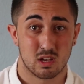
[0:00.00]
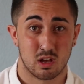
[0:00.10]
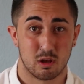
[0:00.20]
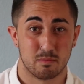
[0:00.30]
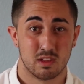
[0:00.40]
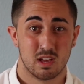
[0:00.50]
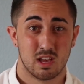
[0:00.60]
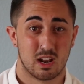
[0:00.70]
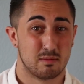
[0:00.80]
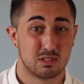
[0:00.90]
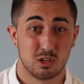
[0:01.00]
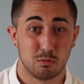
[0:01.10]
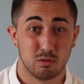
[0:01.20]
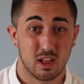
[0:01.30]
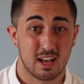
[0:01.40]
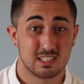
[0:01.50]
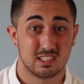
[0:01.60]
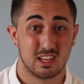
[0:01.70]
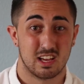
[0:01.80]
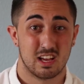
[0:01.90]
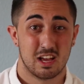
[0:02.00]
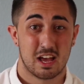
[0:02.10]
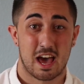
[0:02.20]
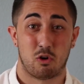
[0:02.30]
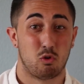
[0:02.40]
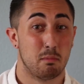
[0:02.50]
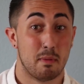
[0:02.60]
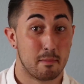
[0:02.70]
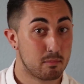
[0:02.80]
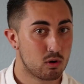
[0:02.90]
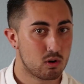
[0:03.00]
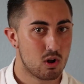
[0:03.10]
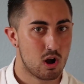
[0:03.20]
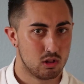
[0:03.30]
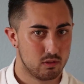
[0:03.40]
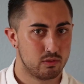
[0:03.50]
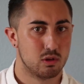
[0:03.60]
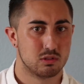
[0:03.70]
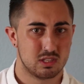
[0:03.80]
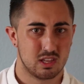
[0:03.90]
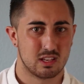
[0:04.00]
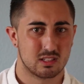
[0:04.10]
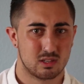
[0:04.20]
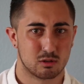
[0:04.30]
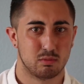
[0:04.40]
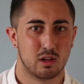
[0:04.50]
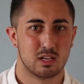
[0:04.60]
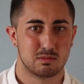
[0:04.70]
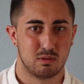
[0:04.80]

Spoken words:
And I'm so blessed that I don't remember all of those things that took place,